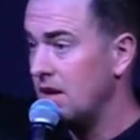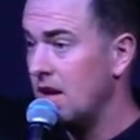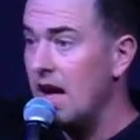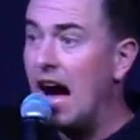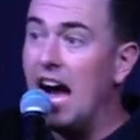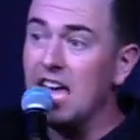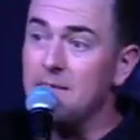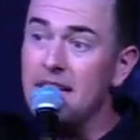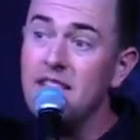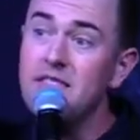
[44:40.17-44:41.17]
I am
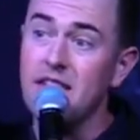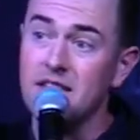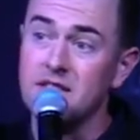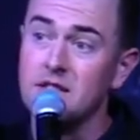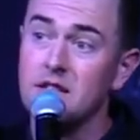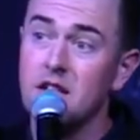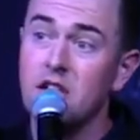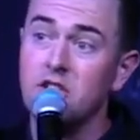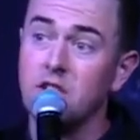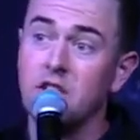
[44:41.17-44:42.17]
in this
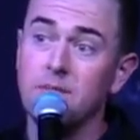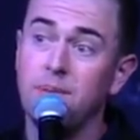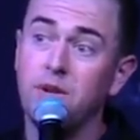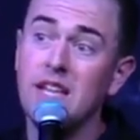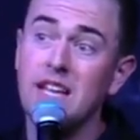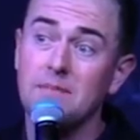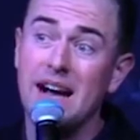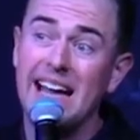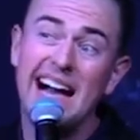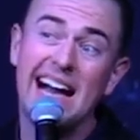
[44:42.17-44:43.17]
to complete my
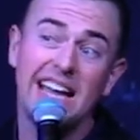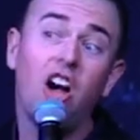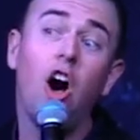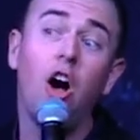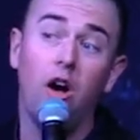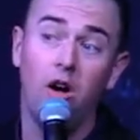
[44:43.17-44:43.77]
high call.